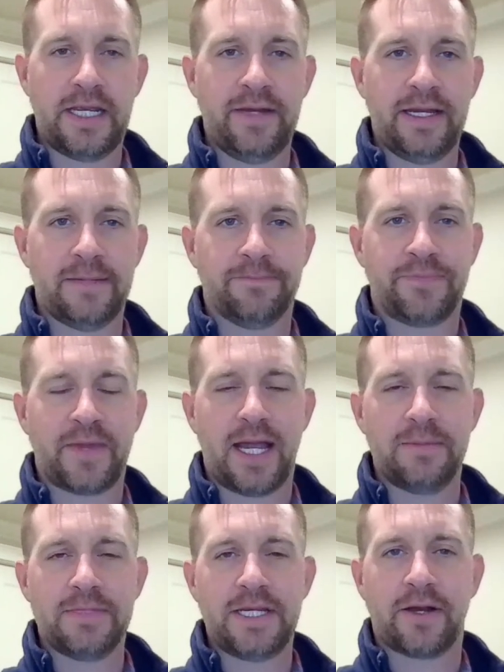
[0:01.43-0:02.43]
Good evening.
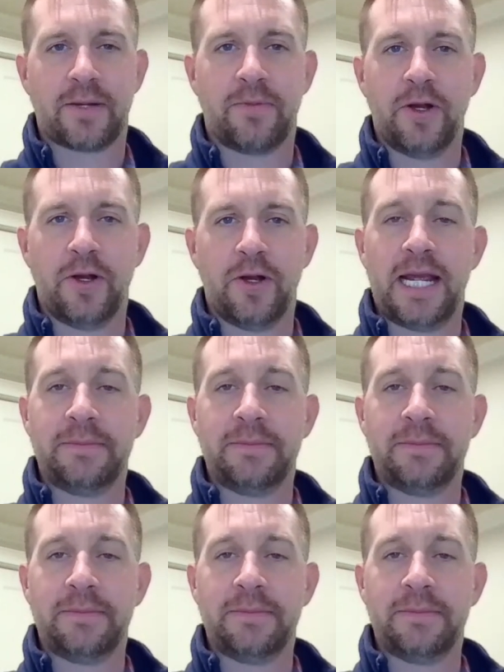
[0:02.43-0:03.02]
I'm Derek Broman.